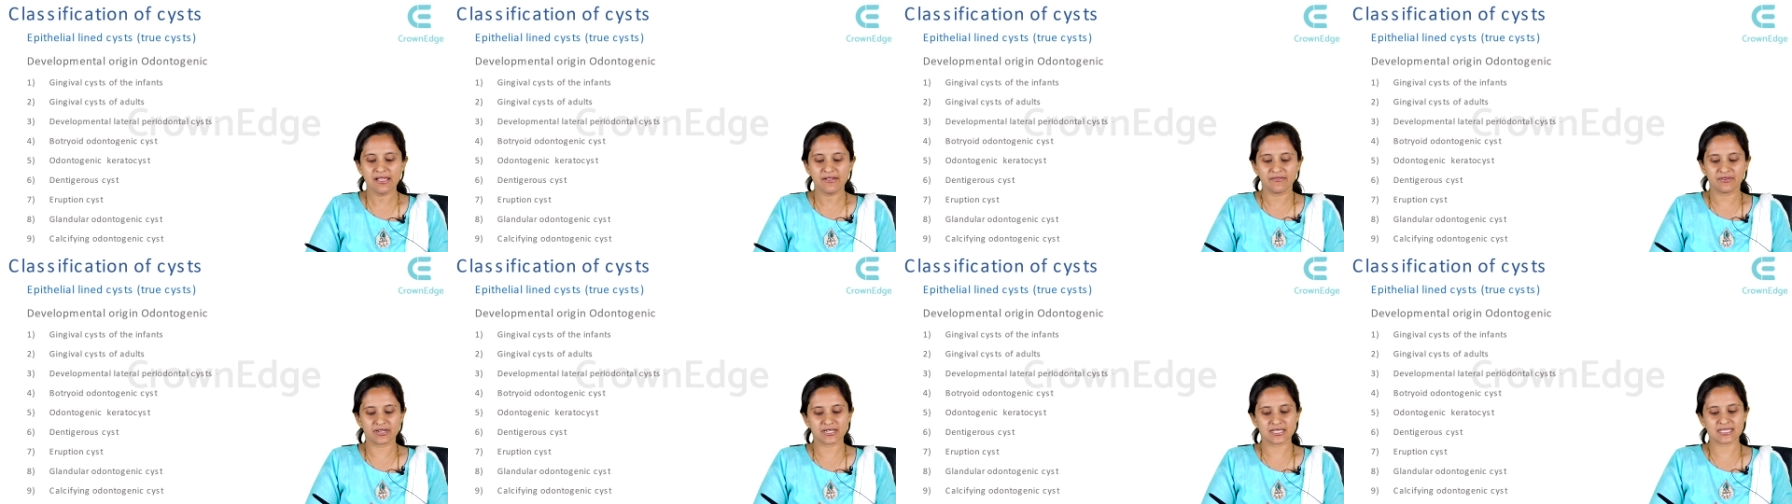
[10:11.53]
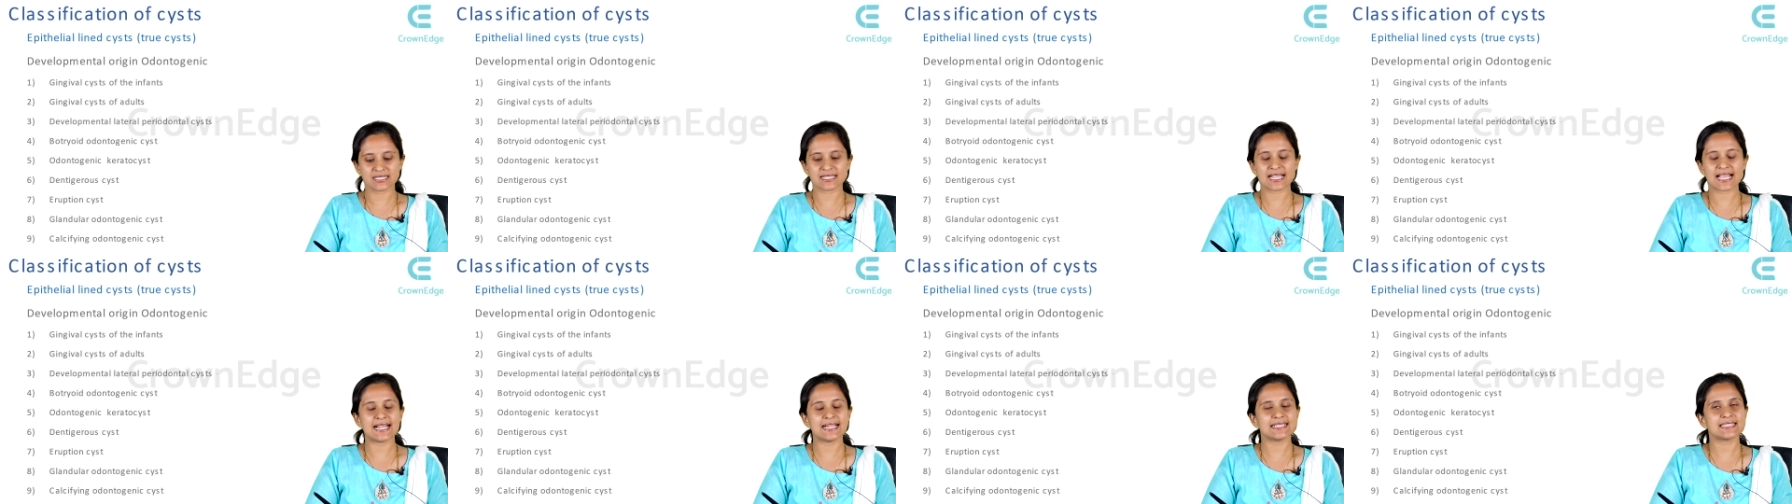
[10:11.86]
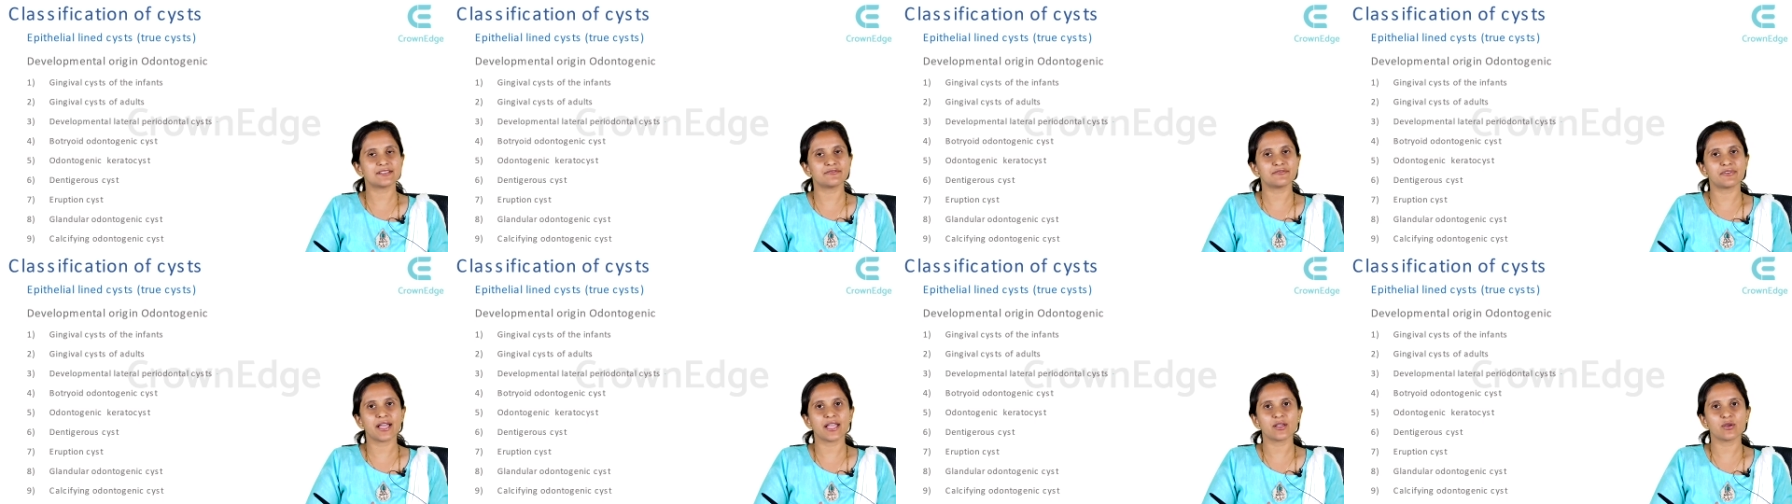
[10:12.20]
whereas
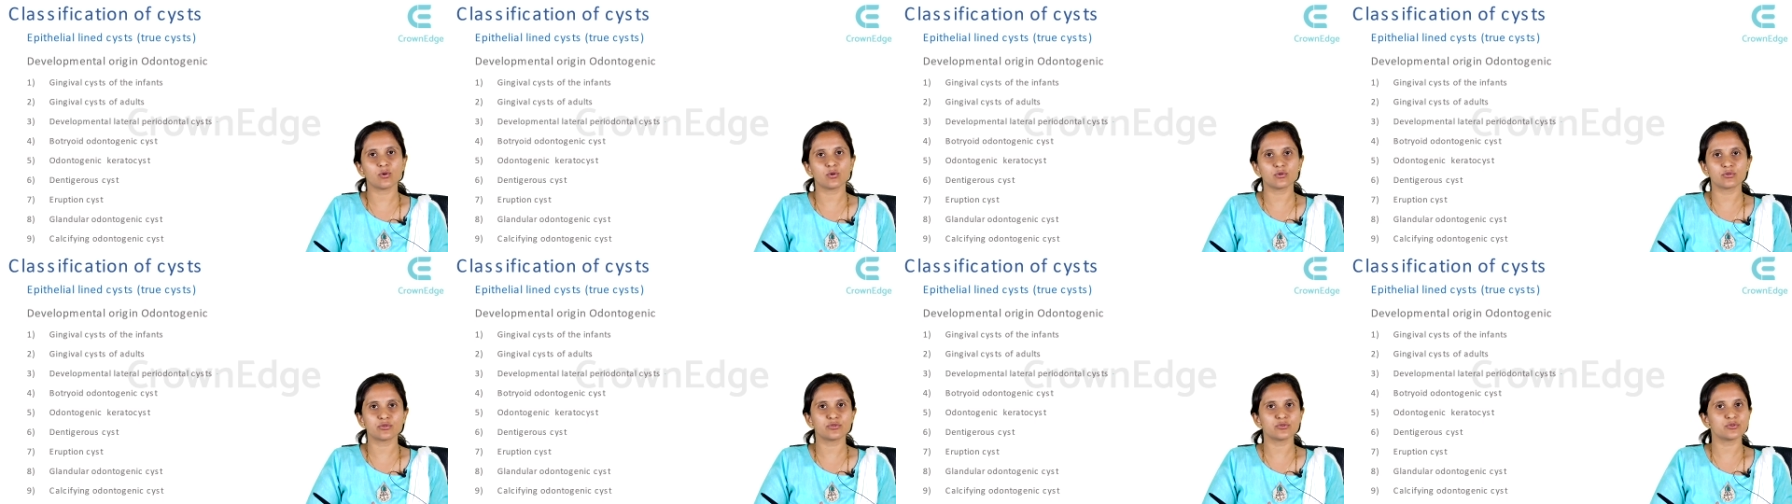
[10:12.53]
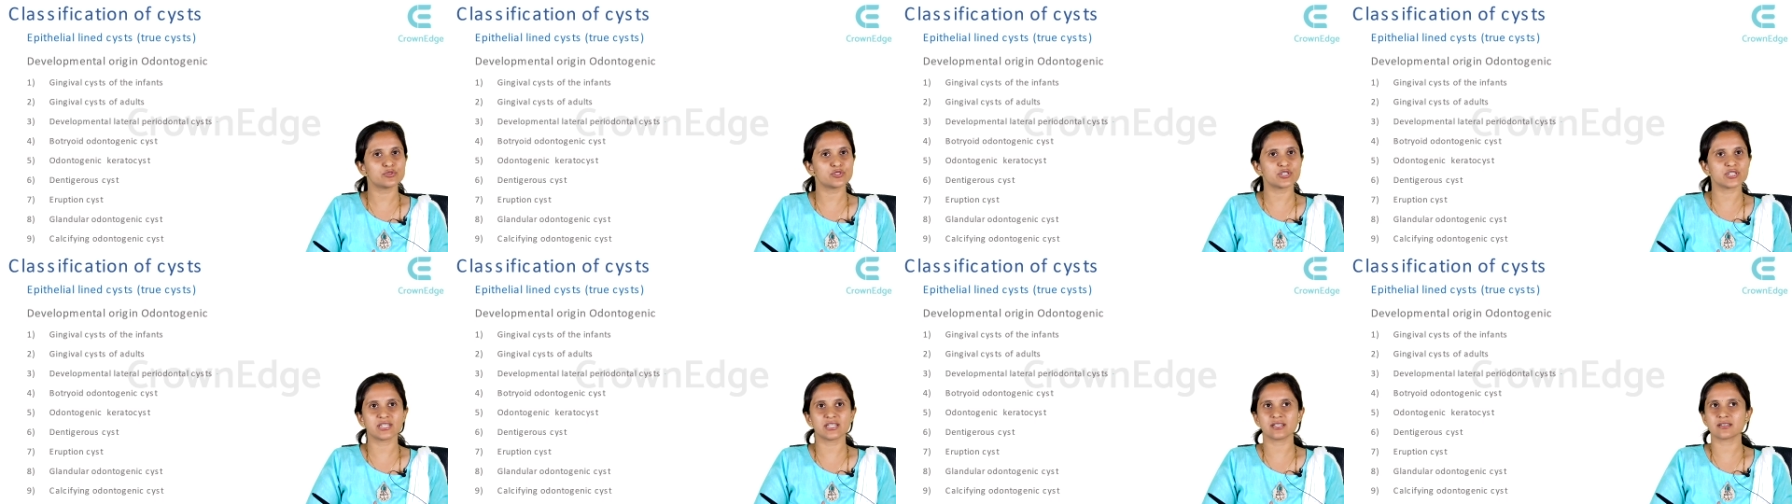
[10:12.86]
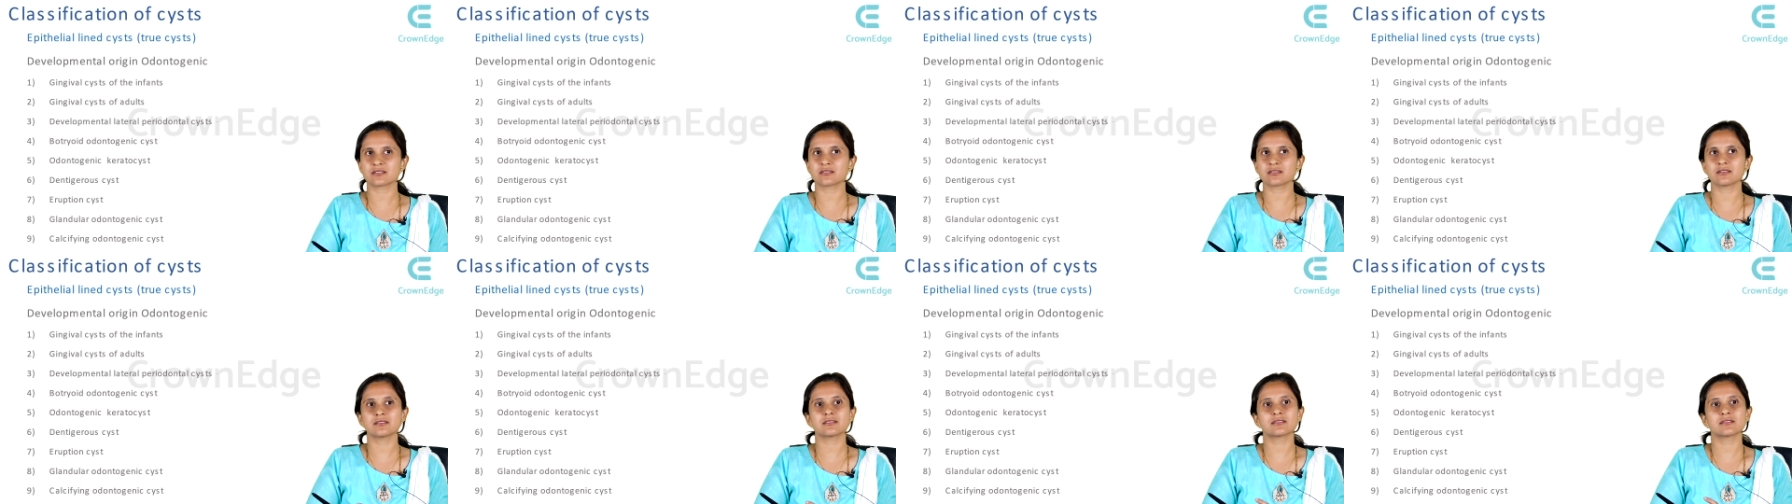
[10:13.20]
calcifying odontogenic
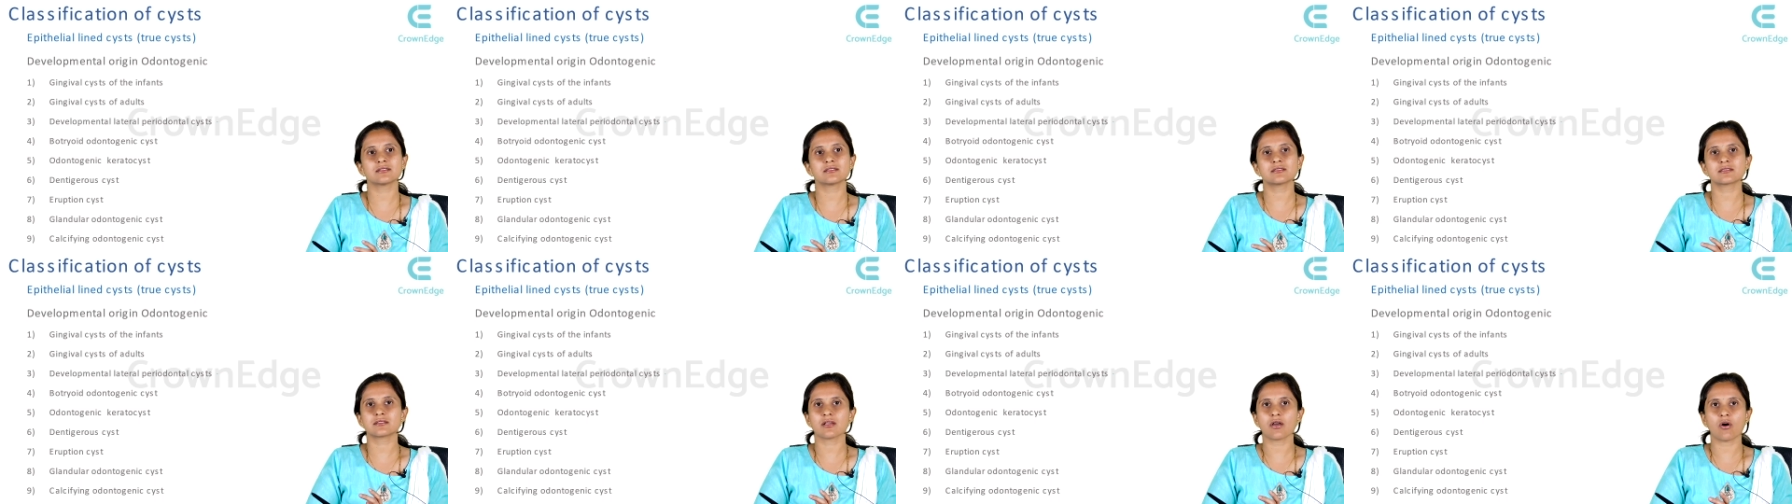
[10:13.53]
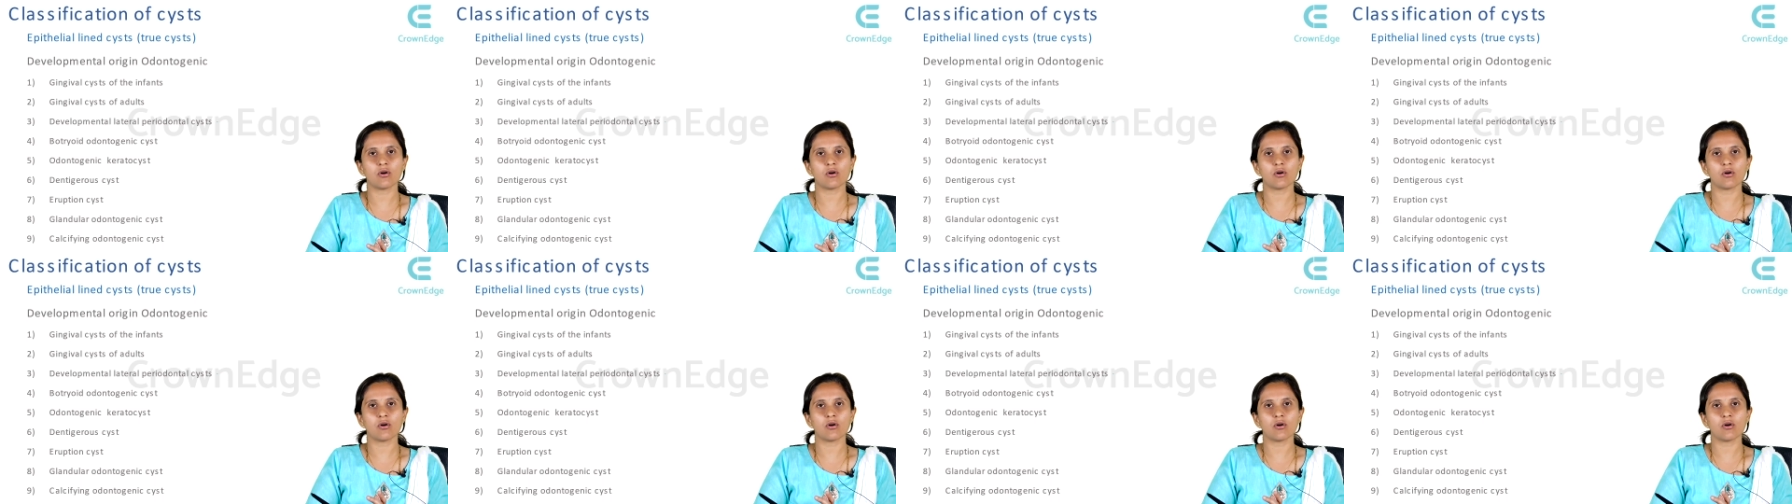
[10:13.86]
cyst is